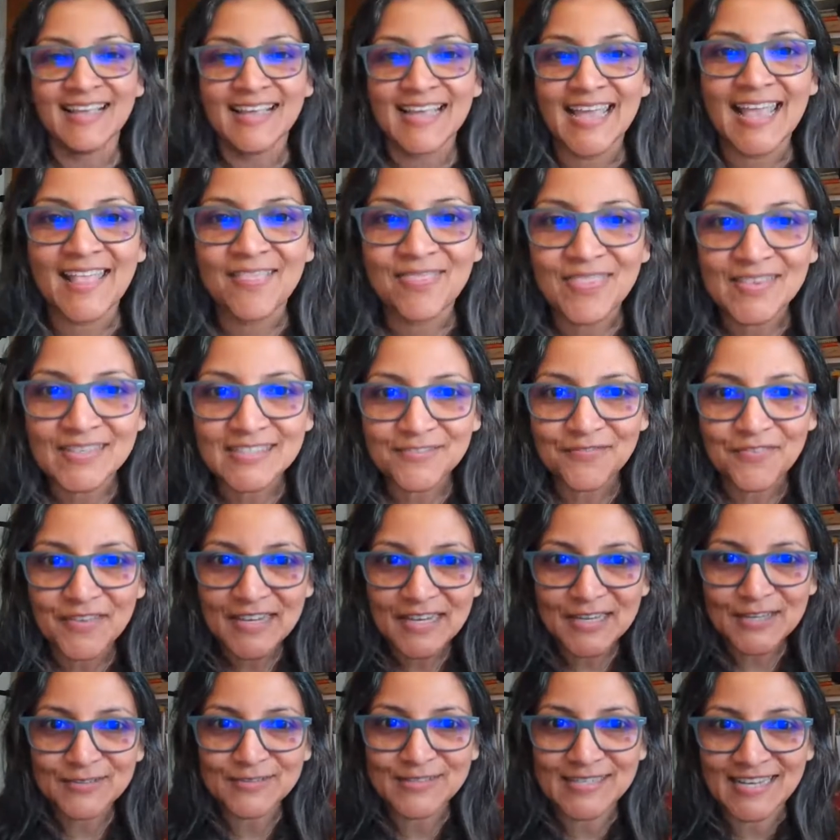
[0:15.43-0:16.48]
In this
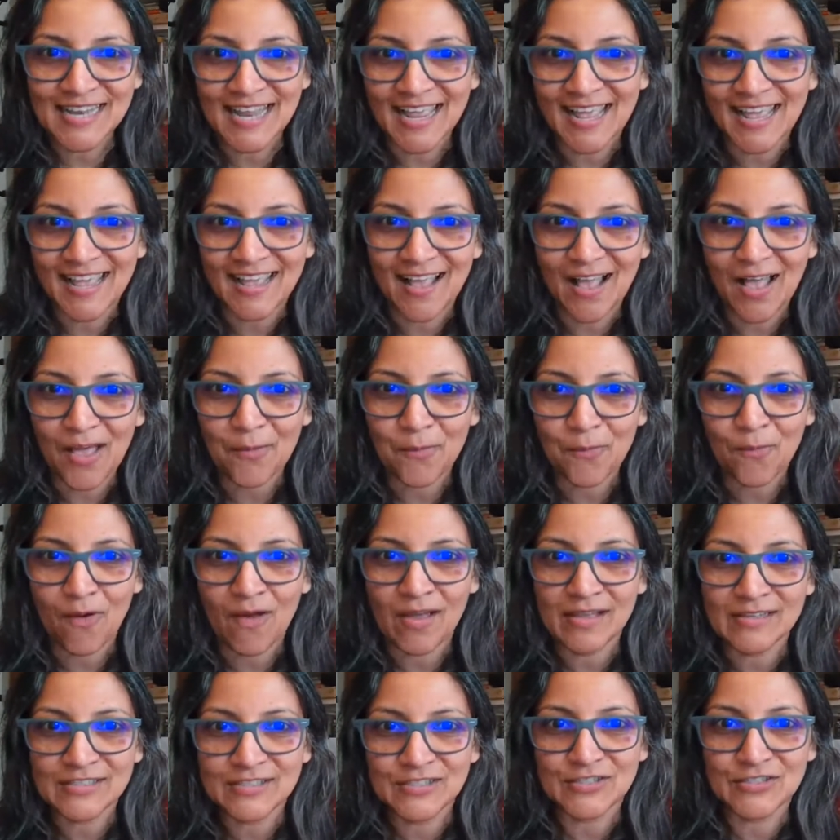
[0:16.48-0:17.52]
video today, I
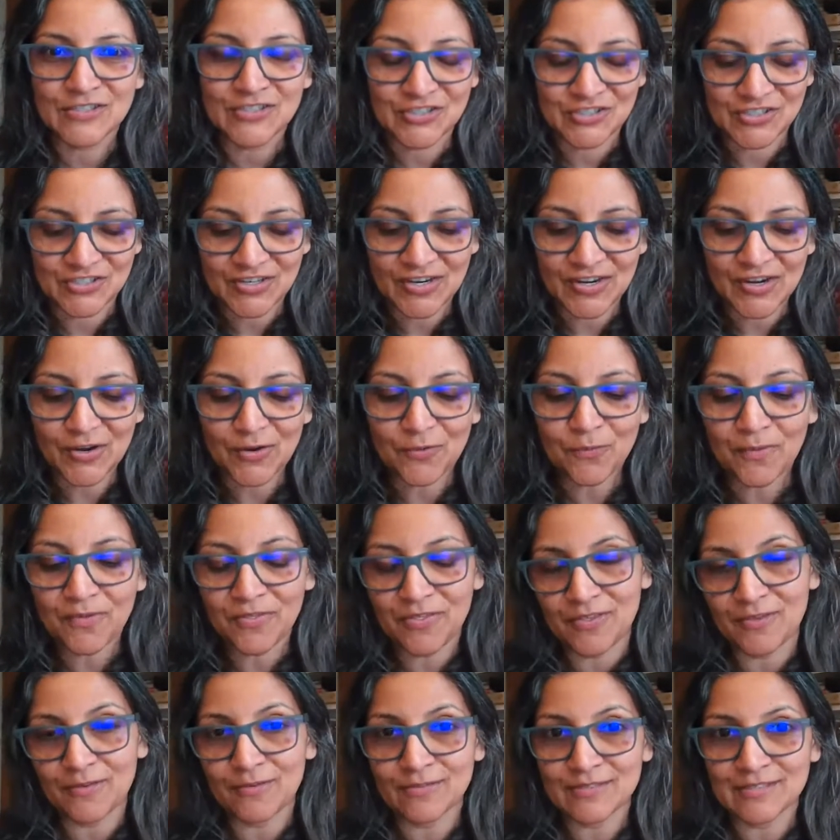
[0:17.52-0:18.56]
want to share with
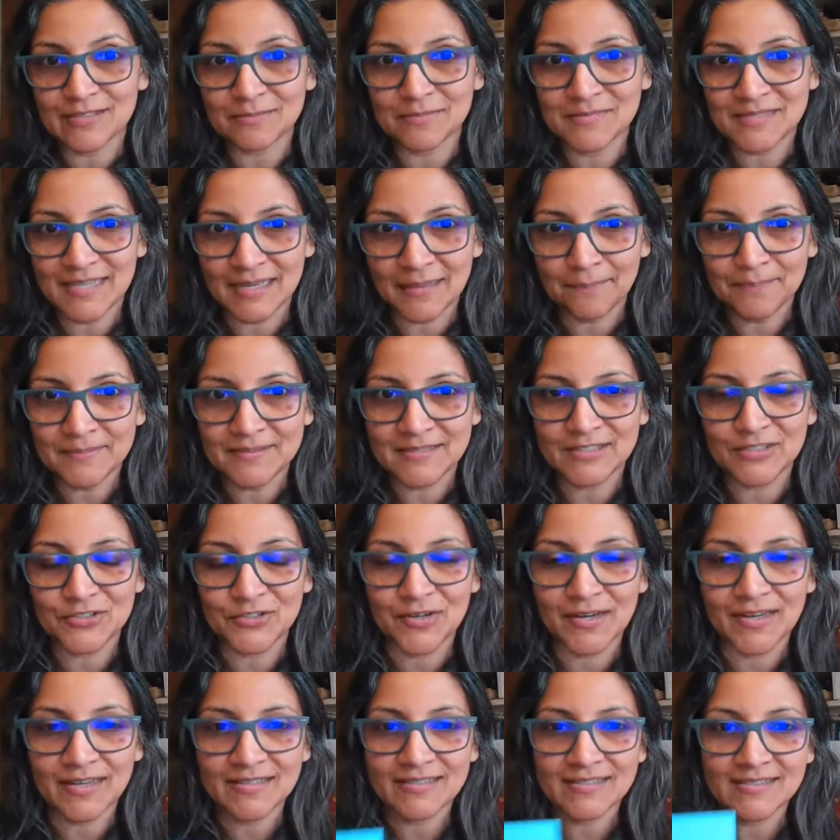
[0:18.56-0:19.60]
you some tips and
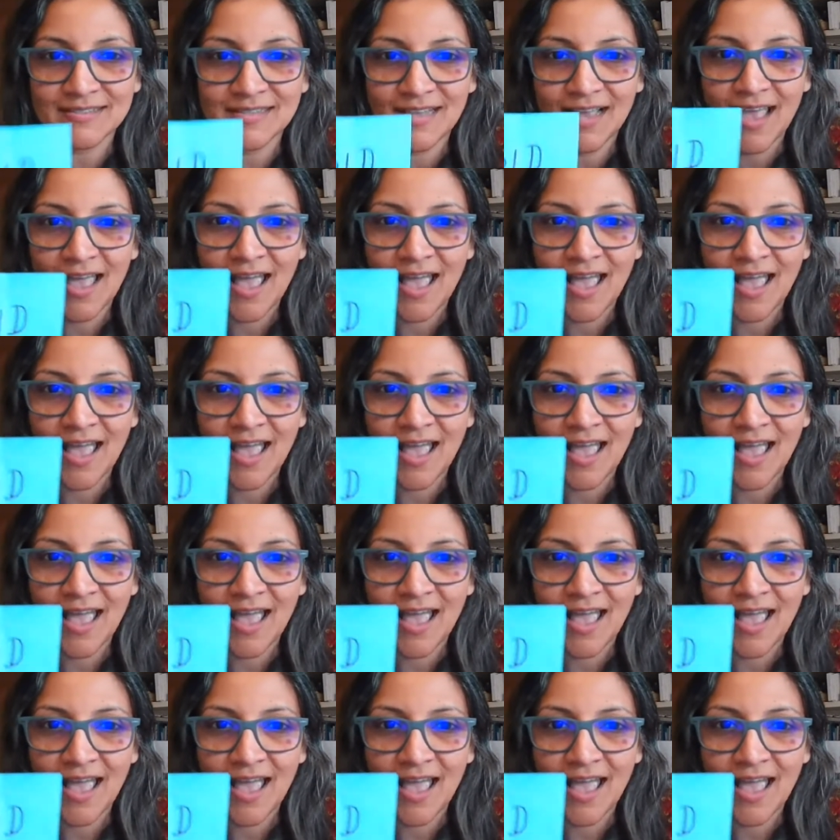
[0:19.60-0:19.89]
tricks